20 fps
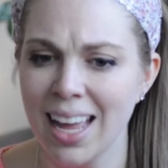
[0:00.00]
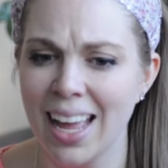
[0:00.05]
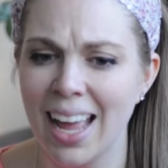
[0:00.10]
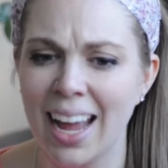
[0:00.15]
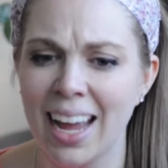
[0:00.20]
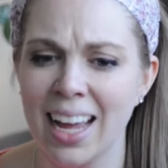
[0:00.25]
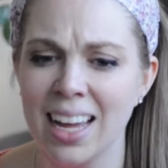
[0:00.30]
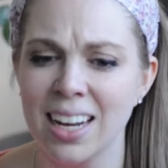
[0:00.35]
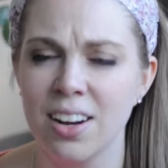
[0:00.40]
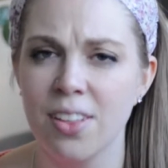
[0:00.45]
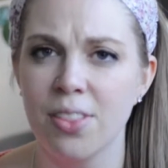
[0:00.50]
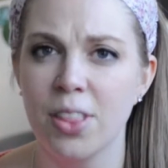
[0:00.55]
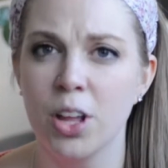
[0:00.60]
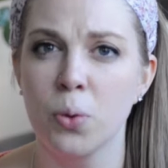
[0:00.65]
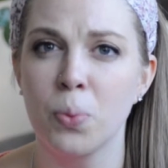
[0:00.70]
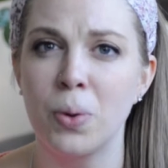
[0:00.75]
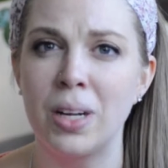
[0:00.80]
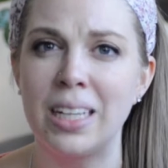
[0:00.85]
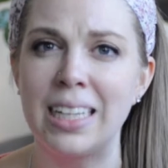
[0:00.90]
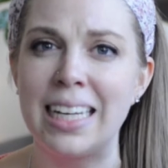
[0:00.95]
and
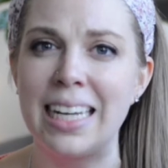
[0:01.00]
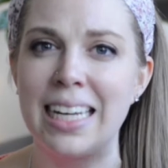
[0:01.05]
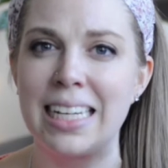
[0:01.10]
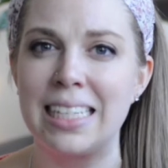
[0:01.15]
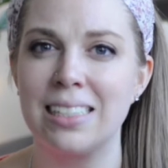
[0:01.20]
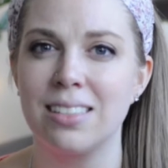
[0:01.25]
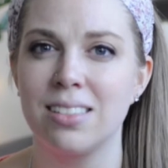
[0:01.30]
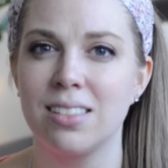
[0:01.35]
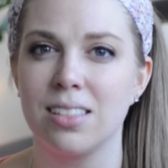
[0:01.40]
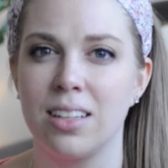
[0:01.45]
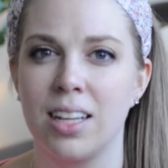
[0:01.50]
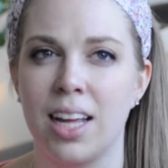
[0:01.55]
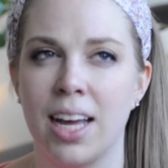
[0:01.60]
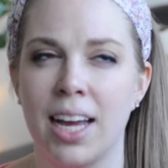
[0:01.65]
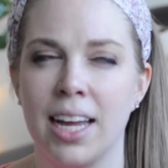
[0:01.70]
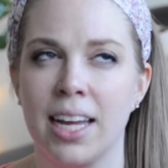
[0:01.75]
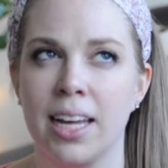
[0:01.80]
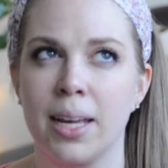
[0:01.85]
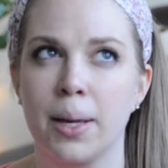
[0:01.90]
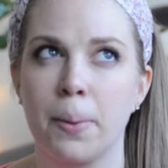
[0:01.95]
they're really into
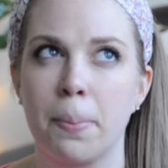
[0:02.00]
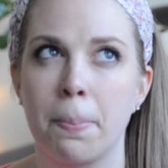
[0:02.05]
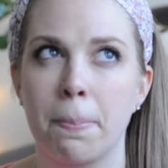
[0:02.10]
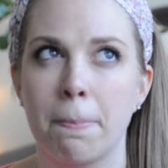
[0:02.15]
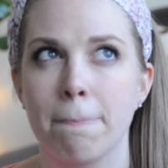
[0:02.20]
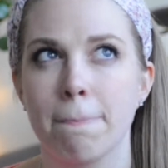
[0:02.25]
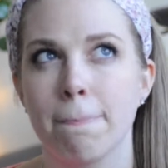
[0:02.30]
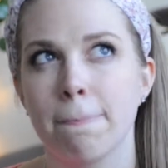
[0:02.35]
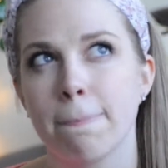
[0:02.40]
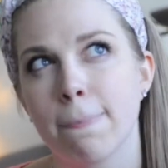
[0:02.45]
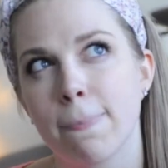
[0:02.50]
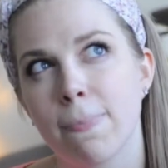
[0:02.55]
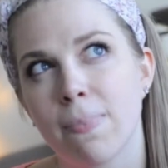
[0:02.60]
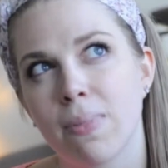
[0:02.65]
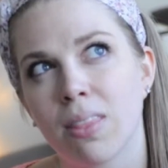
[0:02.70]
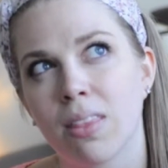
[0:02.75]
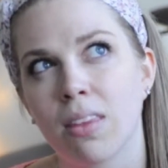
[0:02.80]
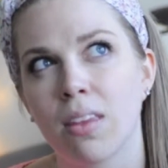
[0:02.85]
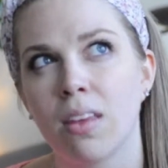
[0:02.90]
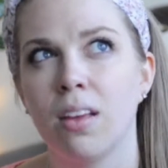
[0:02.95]
like
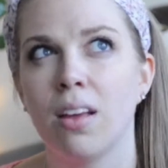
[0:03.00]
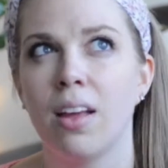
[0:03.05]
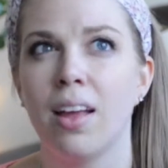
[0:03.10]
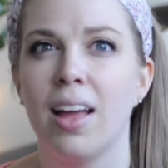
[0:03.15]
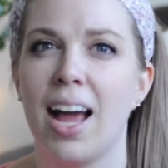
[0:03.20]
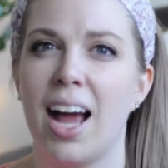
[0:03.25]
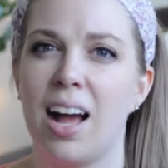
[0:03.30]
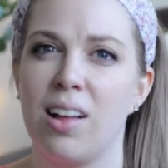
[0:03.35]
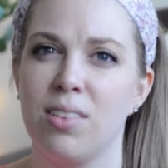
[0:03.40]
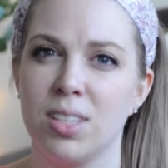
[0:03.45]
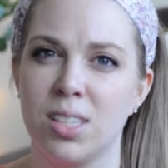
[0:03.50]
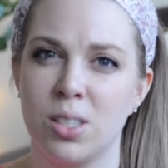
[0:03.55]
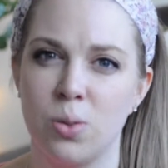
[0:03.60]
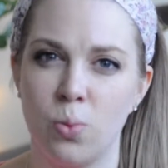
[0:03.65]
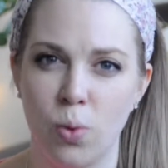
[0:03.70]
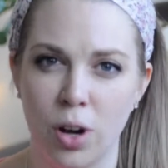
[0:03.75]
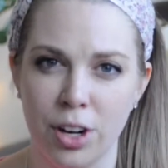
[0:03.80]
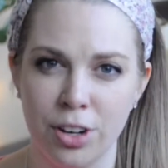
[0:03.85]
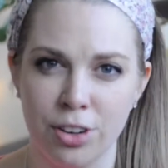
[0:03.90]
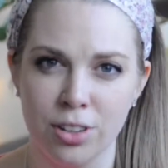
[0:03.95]
Alice
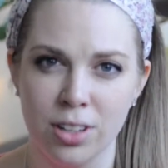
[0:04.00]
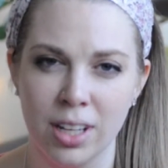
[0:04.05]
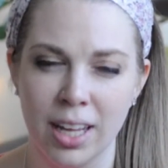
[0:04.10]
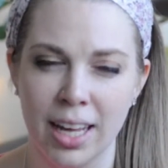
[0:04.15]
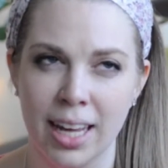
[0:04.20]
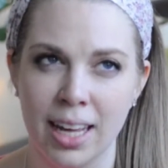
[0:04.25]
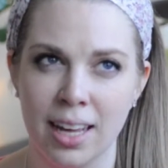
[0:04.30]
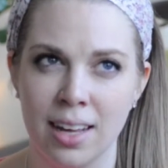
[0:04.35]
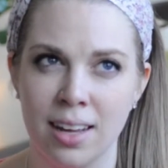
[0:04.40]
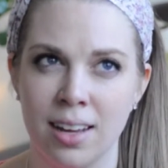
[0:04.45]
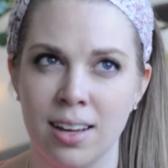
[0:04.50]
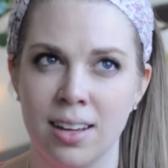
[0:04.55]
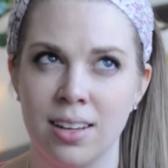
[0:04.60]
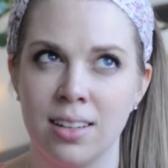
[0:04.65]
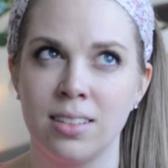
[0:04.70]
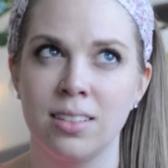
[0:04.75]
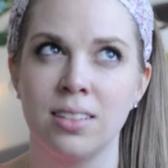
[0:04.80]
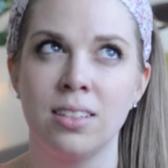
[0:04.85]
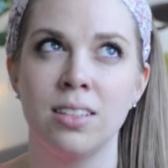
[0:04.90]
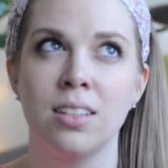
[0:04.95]
in
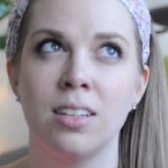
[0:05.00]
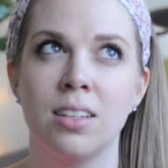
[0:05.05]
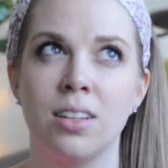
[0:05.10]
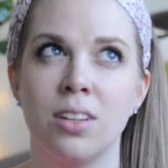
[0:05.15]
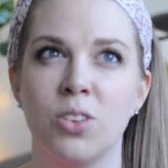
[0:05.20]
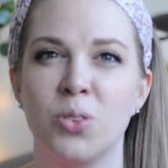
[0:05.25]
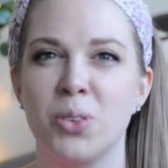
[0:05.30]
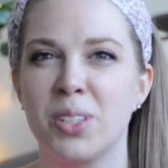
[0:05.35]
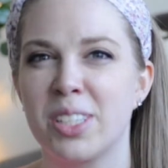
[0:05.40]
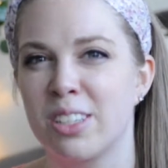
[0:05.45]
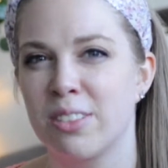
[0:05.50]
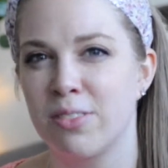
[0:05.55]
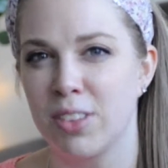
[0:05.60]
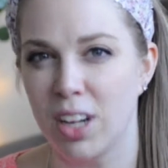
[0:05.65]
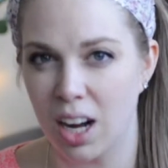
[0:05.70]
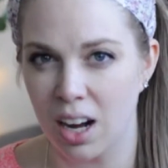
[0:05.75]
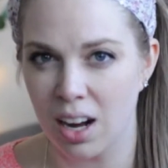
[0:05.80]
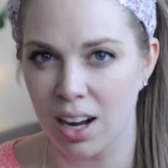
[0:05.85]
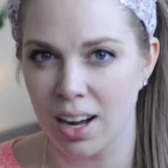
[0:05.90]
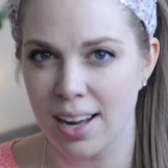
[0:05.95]
Wonderland, Wizard of
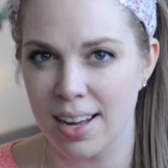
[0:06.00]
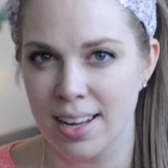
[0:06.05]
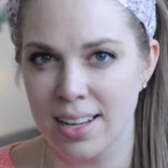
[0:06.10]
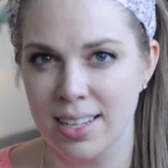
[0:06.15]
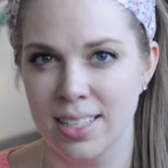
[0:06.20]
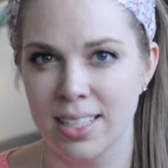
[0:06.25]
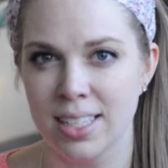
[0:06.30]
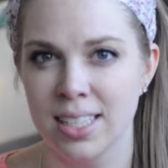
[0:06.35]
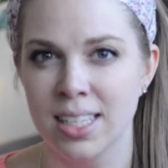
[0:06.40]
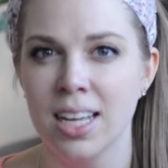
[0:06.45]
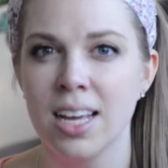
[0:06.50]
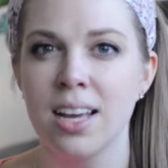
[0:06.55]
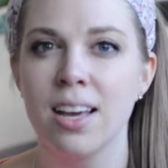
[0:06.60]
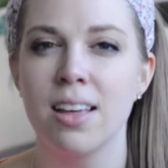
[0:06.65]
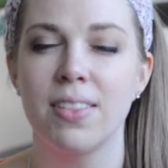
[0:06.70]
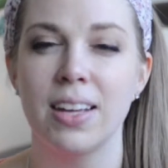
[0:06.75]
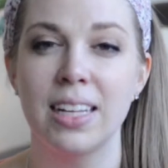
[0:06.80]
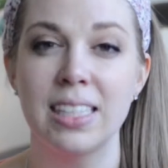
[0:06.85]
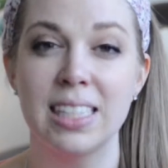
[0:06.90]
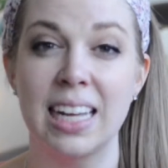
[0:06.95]
Oz.
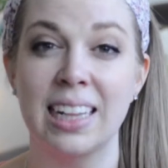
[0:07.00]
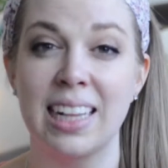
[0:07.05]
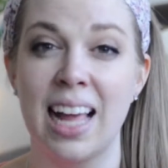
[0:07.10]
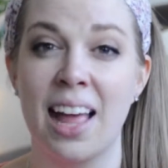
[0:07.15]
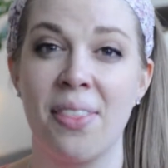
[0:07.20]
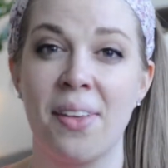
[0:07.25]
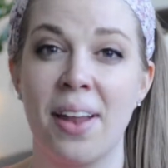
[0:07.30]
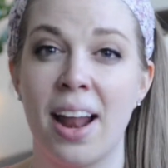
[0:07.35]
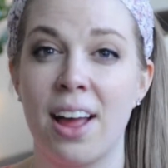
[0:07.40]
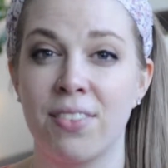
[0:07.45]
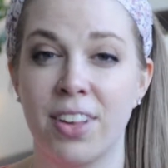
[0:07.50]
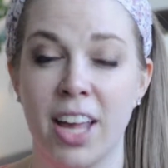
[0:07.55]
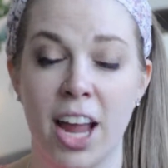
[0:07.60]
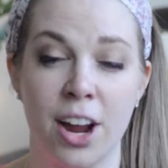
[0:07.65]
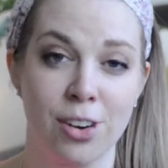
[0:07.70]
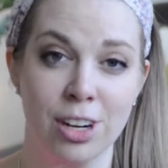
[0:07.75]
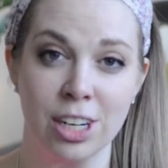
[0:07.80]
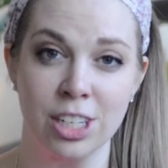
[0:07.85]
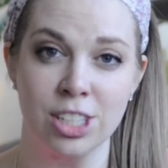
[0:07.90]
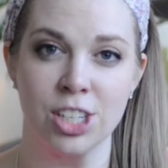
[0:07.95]
things like that that have
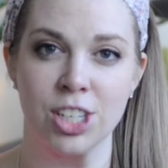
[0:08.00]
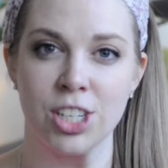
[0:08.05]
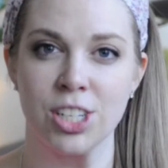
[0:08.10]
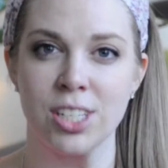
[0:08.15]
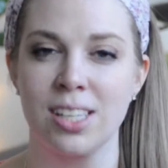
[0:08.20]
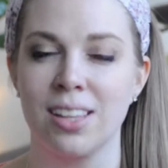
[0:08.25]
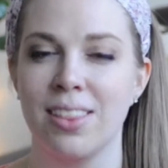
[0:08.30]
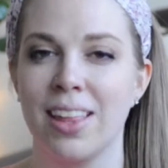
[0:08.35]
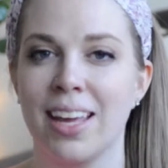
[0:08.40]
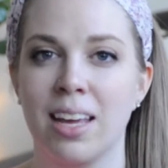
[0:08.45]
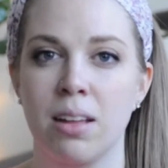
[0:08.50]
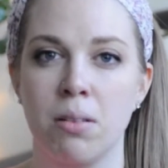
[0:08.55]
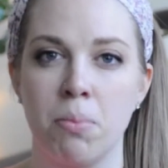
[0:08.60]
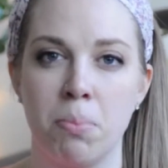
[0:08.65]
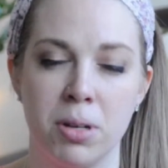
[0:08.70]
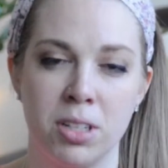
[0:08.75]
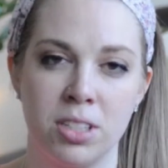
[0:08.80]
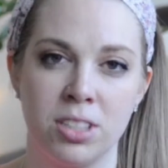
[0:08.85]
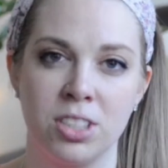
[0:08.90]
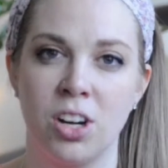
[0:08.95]
characters that they can
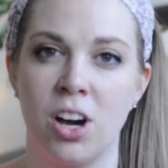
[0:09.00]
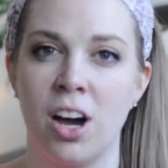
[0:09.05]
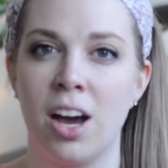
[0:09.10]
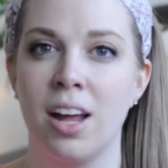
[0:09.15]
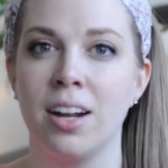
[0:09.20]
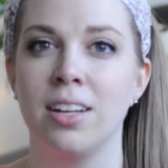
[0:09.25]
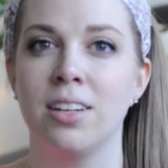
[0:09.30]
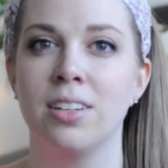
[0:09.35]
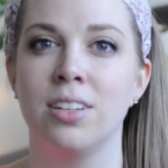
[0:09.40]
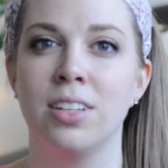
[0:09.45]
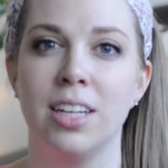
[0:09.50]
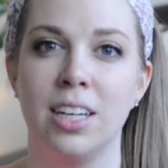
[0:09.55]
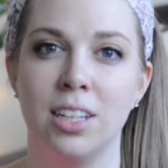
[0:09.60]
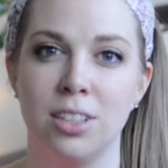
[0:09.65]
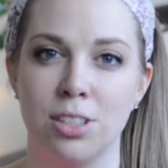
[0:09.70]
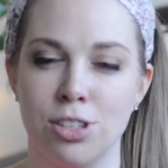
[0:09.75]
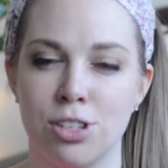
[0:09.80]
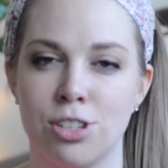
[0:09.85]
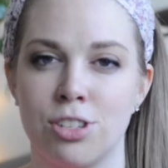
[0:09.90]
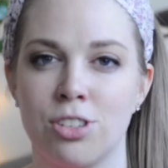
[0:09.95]
build on and
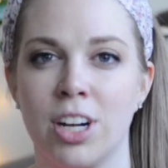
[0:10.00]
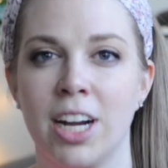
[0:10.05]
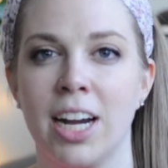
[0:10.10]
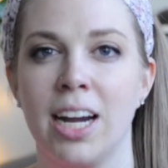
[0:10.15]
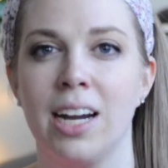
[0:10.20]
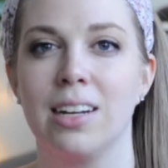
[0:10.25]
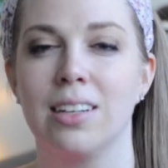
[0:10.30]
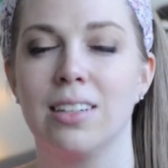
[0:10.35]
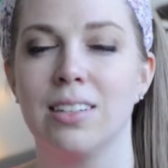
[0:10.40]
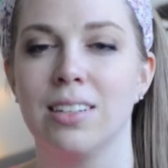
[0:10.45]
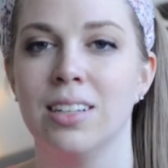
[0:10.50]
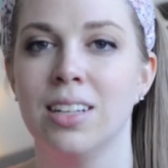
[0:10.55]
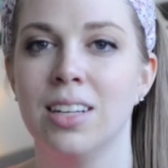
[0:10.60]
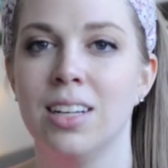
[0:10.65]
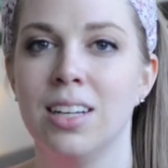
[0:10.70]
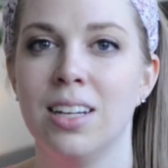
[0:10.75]
illustrate and